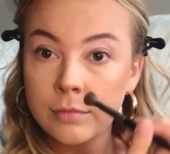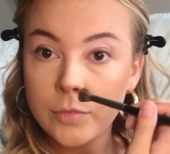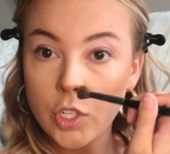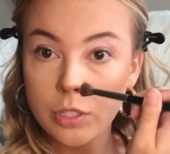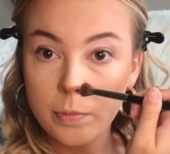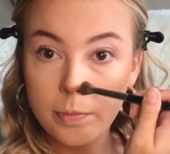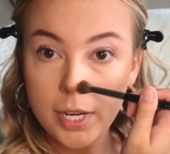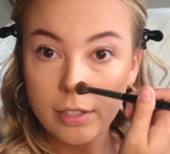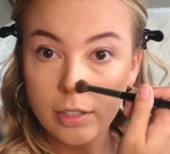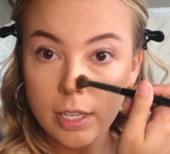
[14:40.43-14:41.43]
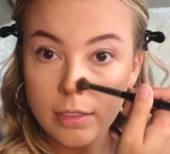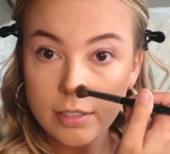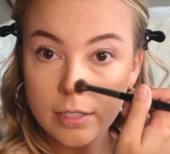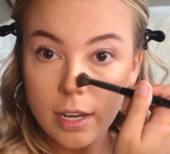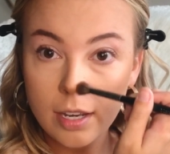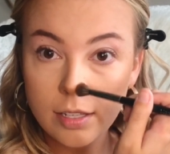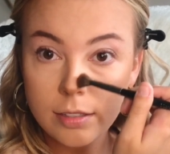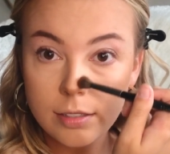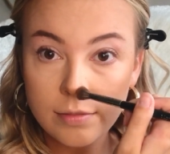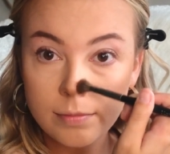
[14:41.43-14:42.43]
just barely hit the
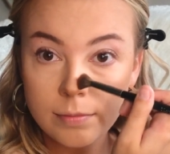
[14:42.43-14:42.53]
sides.